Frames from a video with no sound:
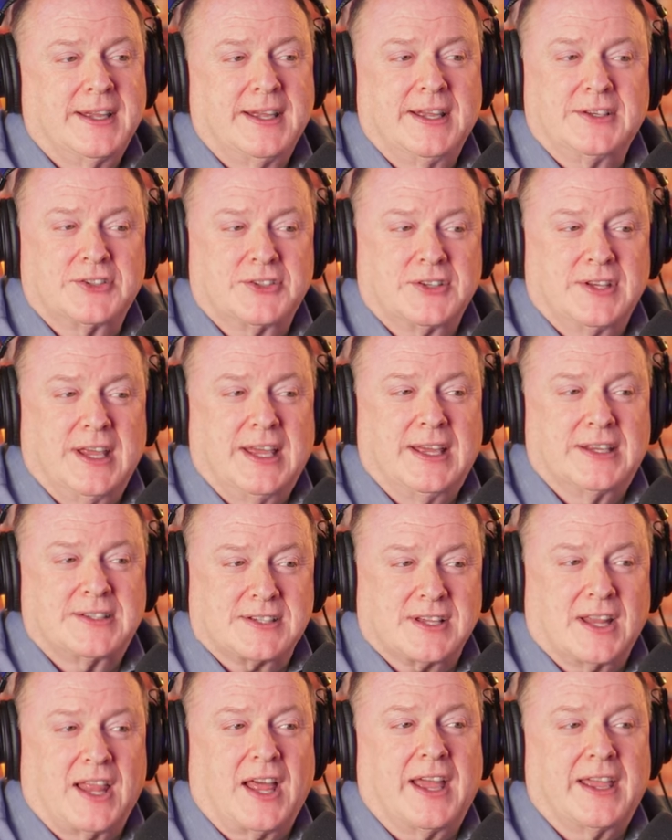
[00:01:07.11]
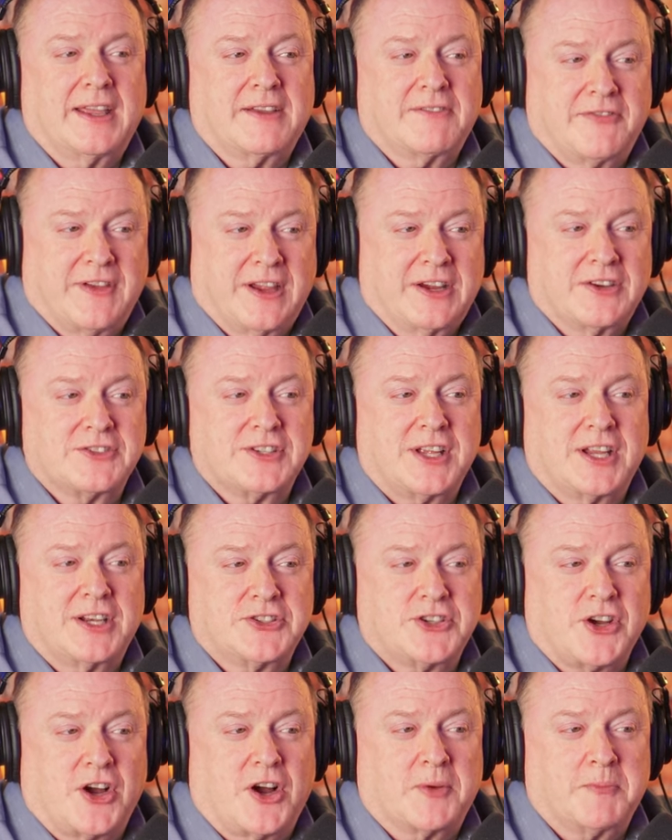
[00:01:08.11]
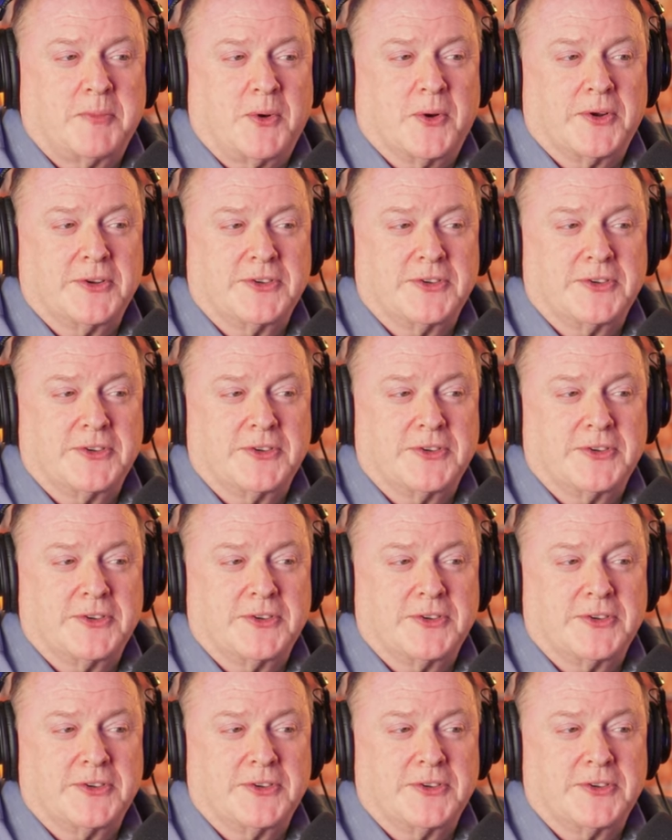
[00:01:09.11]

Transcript: it it's like fingers on a chalkboard.